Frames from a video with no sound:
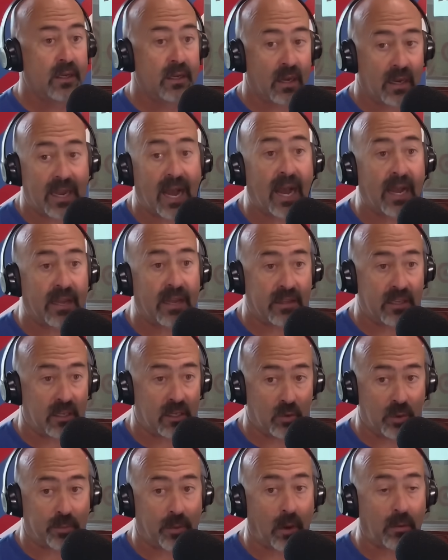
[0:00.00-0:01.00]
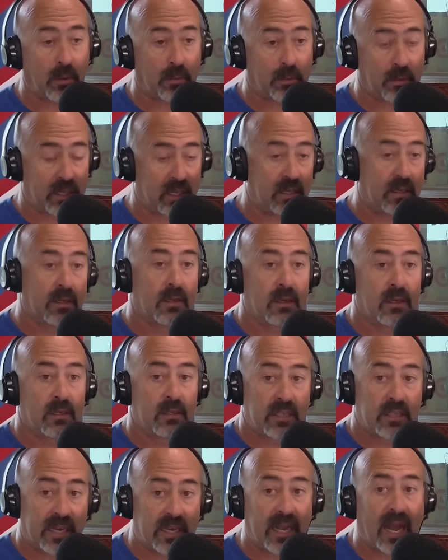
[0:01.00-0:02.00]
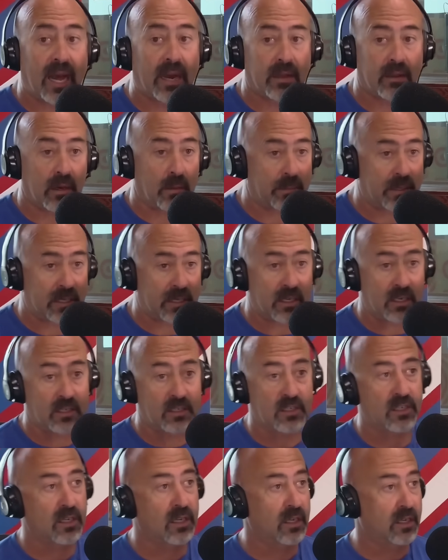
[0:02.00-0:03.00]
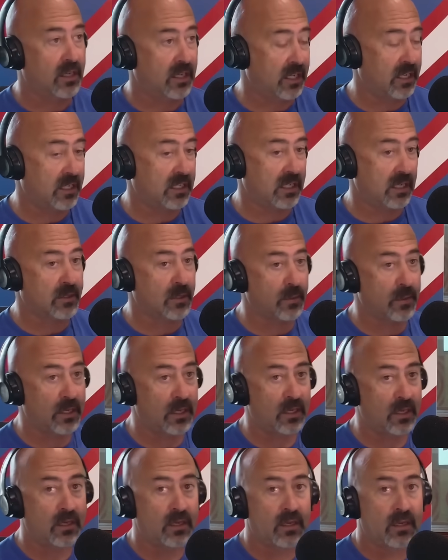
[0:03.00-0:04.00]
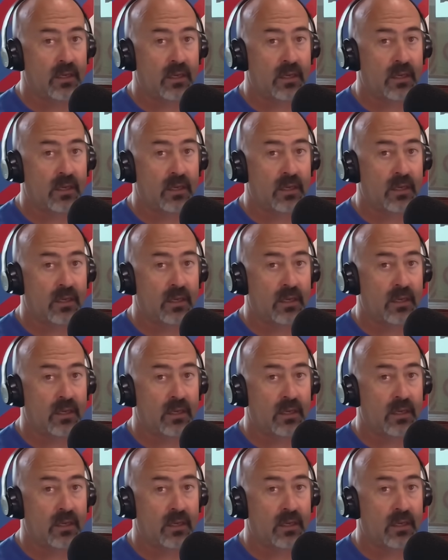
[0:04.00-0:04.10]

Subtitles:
a guy that you would probably take out of there because he seems to be